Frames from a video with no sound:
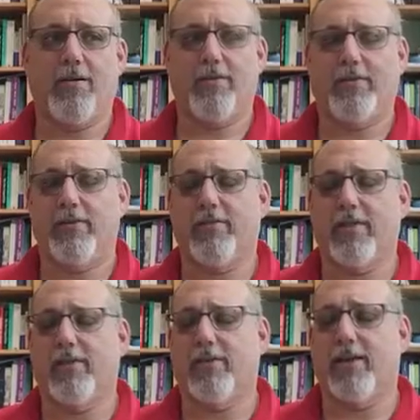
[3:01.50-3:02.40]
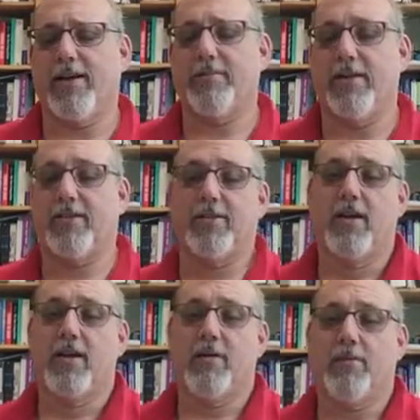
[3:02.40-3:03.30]
there's your fellow classmates,
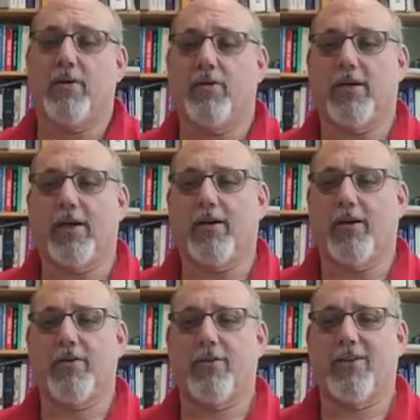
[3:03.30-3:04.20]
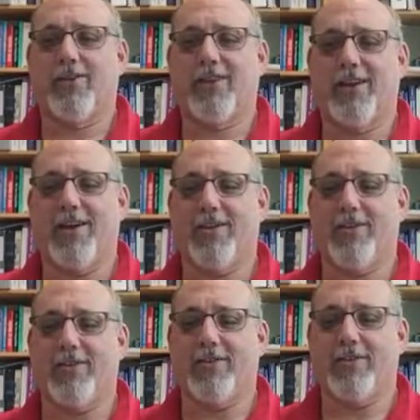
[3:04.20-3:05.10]
but we'll get all through this together
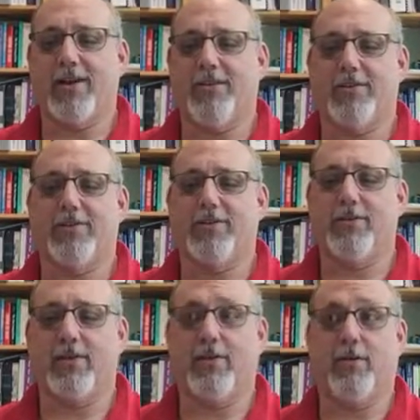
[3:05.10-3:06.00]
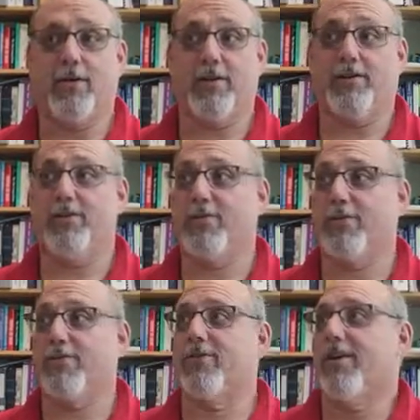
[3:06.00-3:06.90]
as you dive into what is your
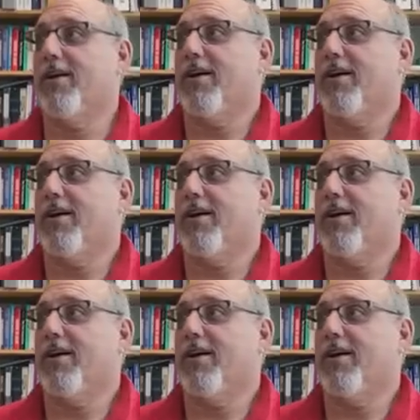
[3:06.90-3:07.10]
first